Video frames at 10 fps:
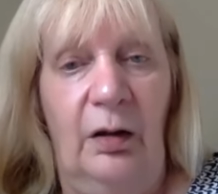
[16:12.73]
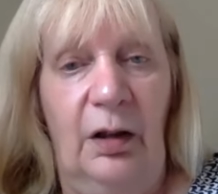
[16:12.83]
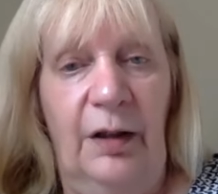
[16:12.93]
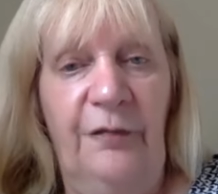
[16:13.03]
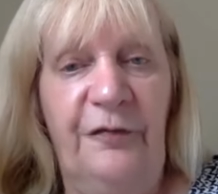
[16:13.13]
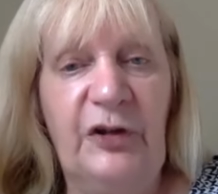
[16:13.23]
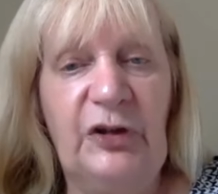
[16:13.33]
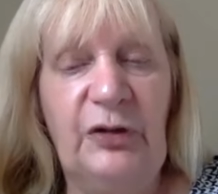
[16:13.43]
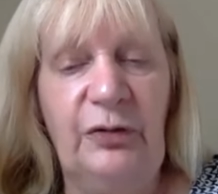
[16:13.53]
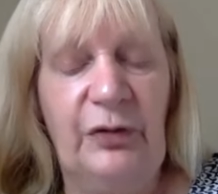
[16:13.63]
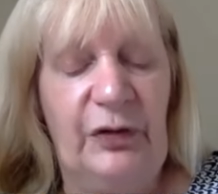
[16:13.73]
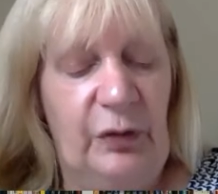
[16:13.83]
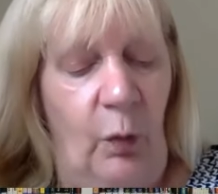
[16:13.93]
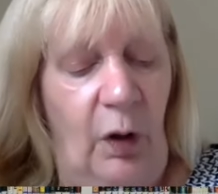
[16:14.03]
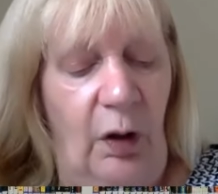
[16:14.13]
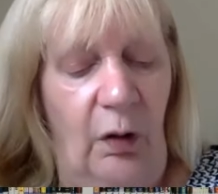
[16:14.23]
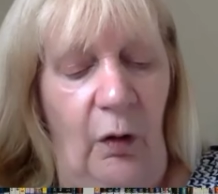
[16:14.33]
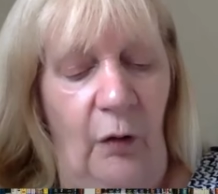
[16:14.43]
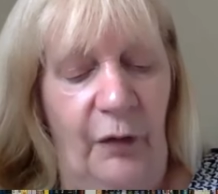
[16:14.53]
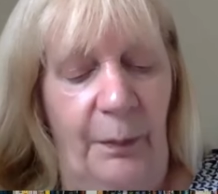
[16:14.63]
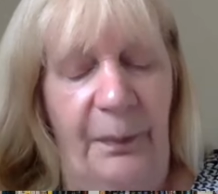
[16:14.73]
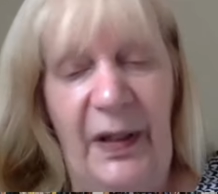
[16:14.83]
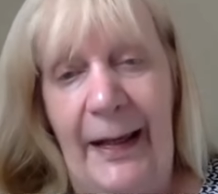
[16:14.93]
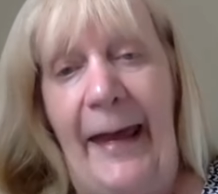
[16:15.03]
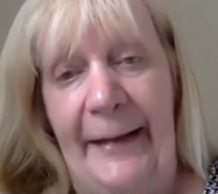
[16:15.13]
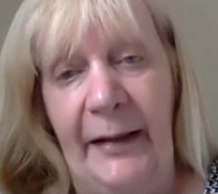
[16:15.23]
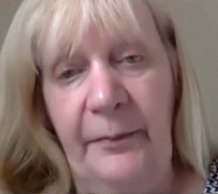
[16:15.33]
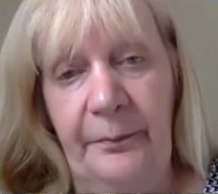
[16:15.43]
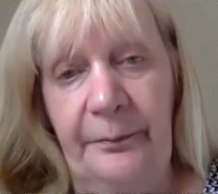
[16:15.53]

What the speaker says: If the students were on the BA,